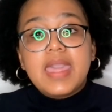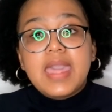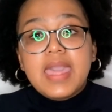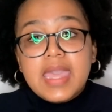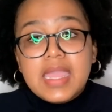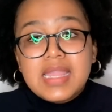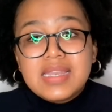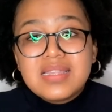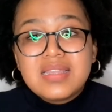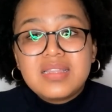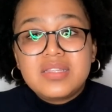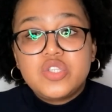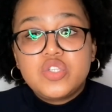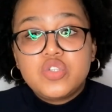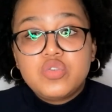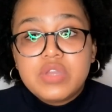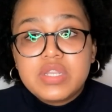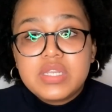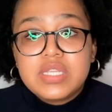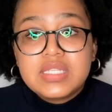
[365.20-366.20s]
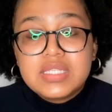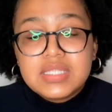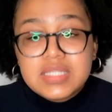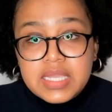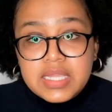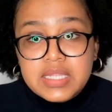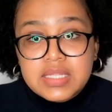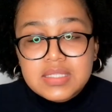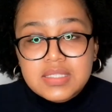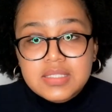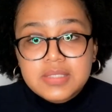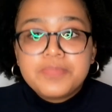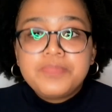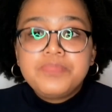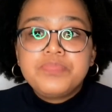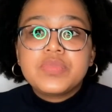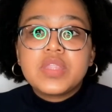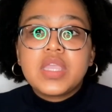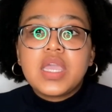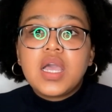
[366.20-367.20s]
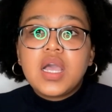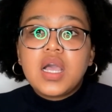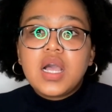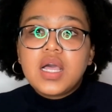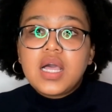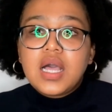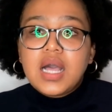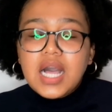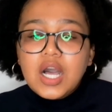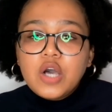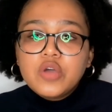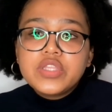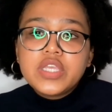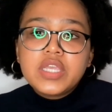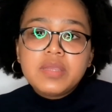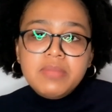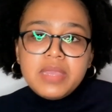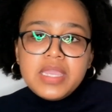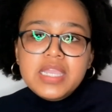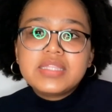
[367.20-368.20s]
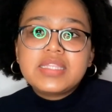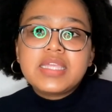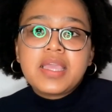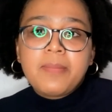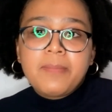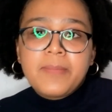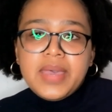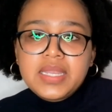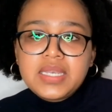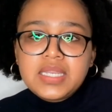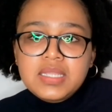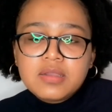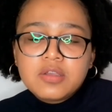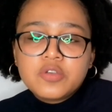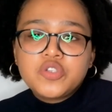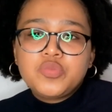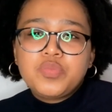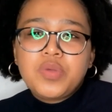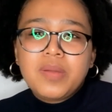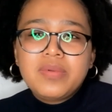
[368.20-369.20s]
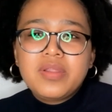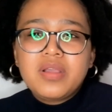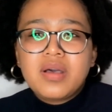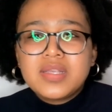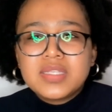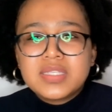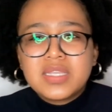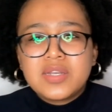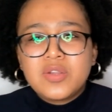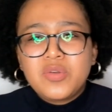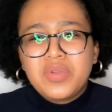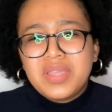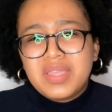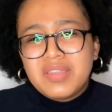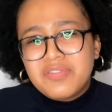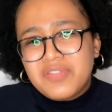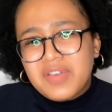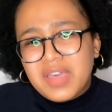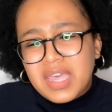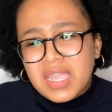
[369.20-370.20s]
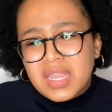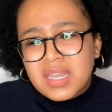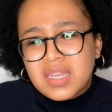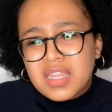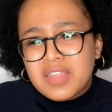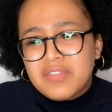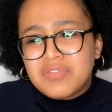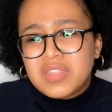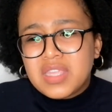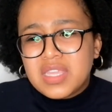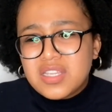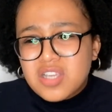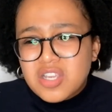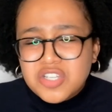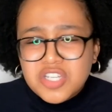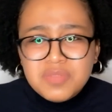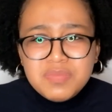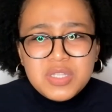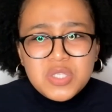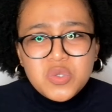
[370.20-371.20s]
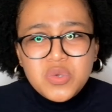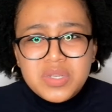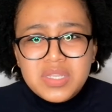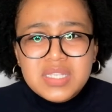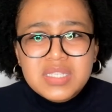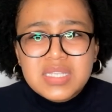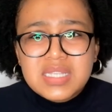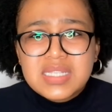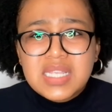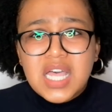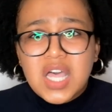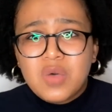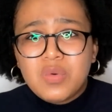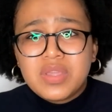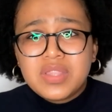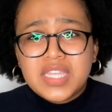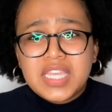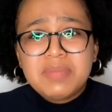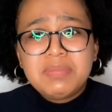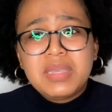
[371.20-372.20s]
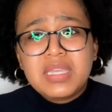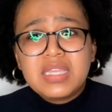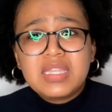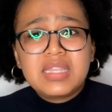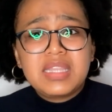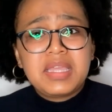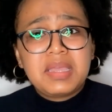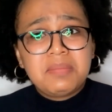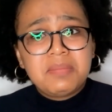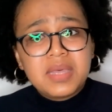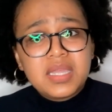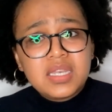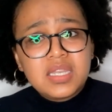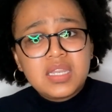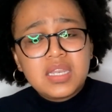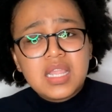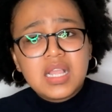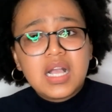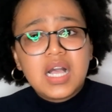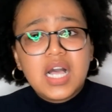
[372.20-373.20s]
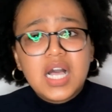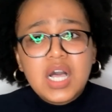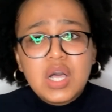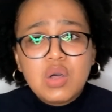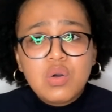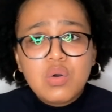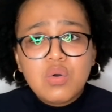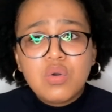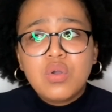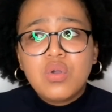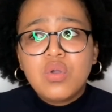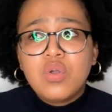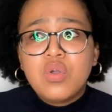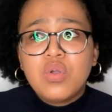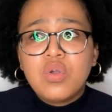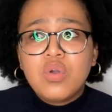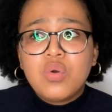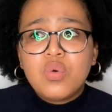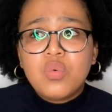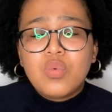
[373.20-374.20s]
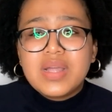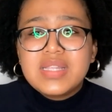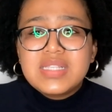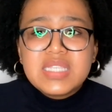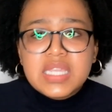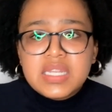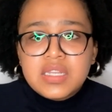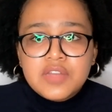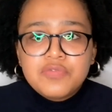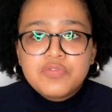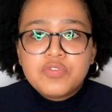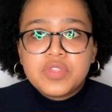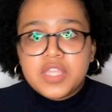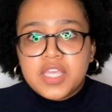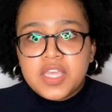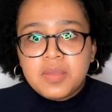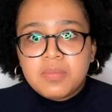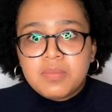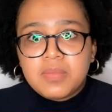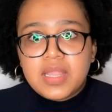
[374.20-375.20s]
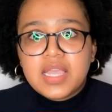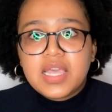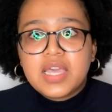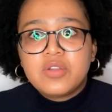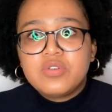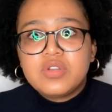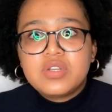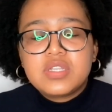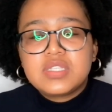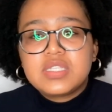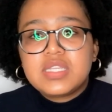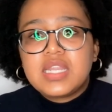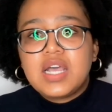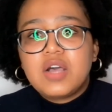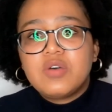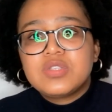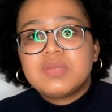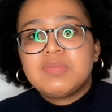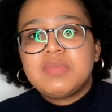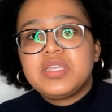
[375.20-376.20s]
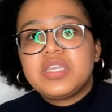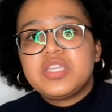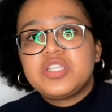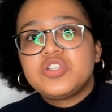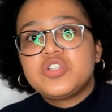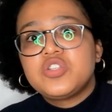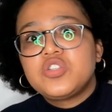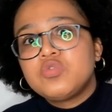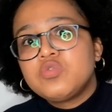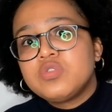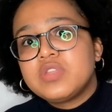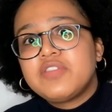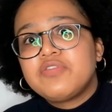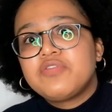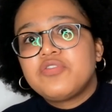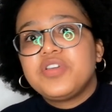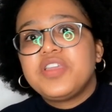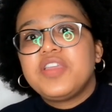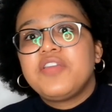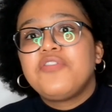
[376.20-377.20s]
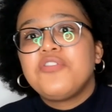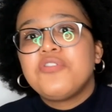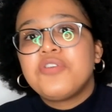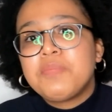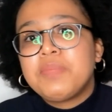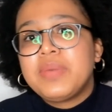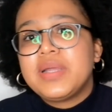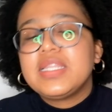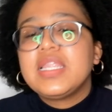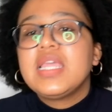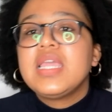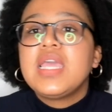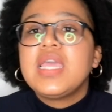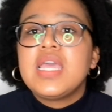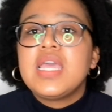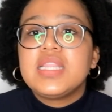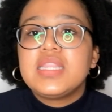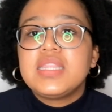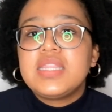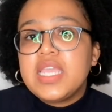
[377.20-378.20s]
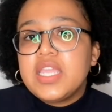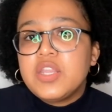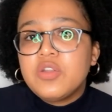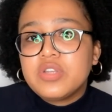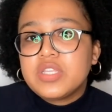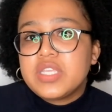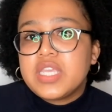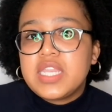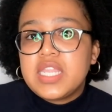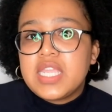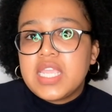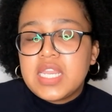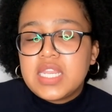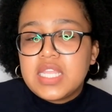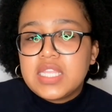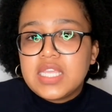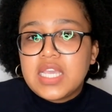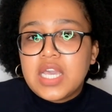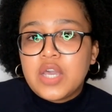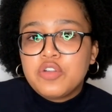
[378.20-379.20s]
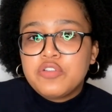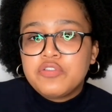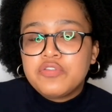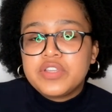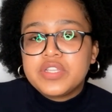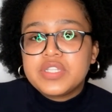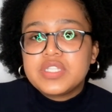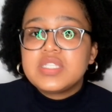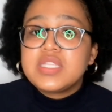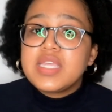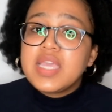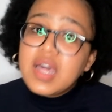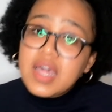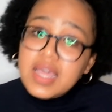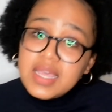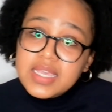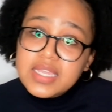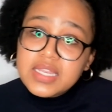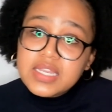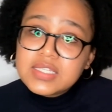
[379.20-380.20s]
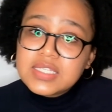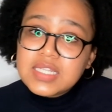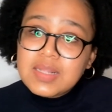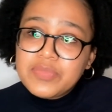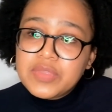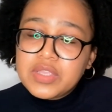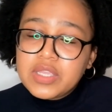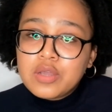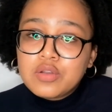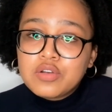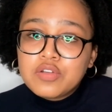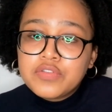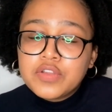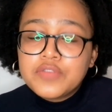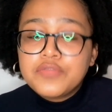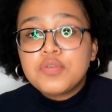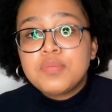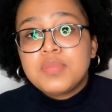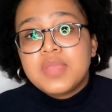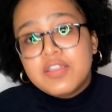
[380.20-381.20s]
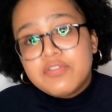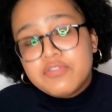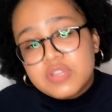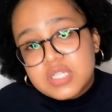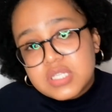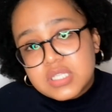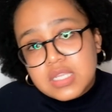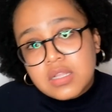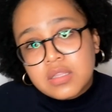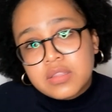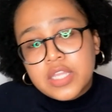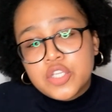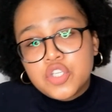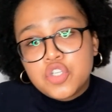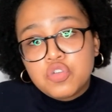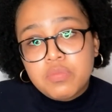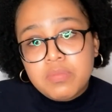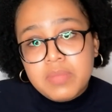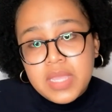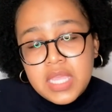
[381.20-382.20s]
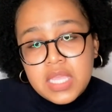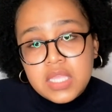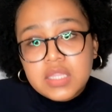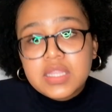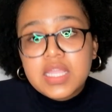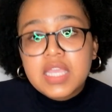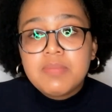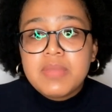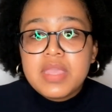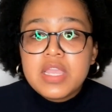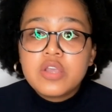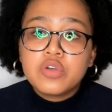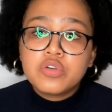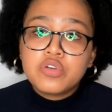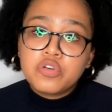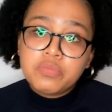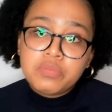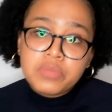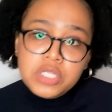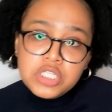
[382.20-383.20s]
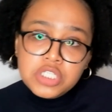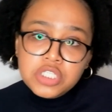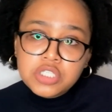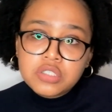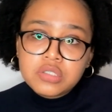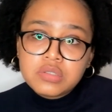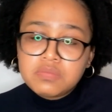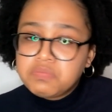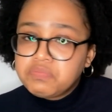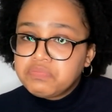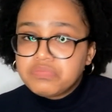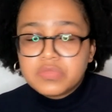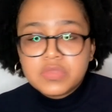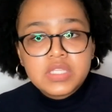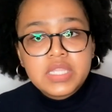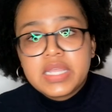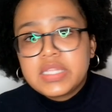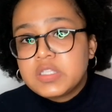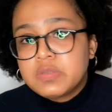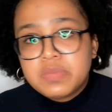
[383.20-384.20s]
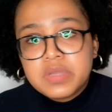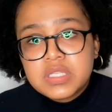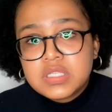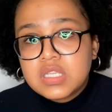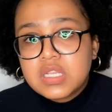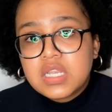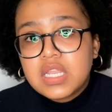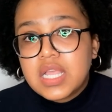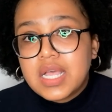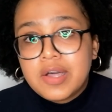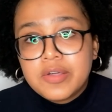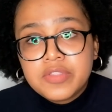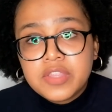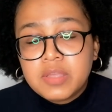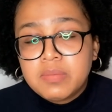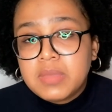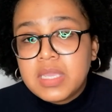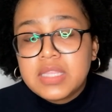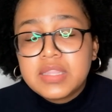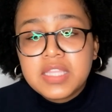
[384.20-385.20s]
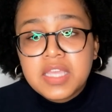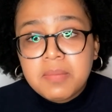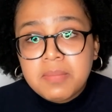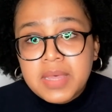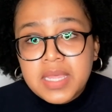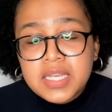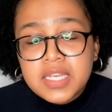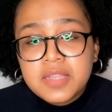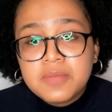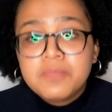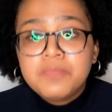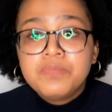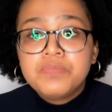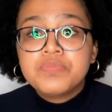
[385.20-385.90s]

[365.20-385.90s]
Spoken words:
and it's 20 cents. How they make their money, because you're probably asking, like, okay, fine, if they're charging me 20 cents, how are they making their money? Like, what's in it for them? Like, I don't understand how someone can just do that for everyone, but they're not getting anything out of it. They are getting something out of it. From every sale that you make, they make a commission. That's basically how they make their money.